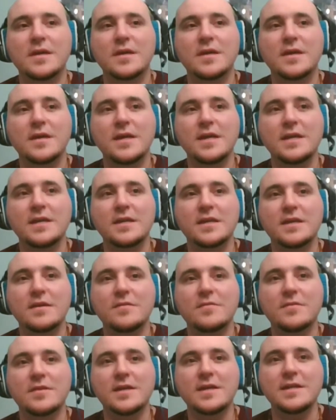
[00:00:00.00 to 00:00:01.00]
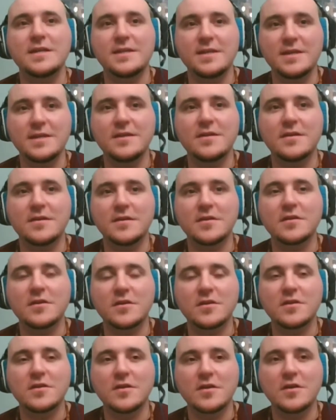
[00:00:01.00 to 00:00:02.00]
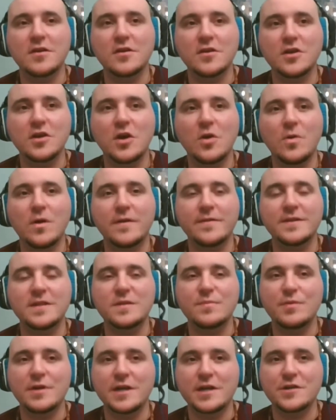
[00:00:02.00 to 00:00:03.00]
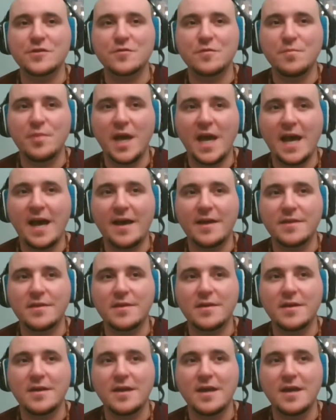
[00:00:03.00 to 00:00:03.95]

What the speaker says: he did go on the spiritual path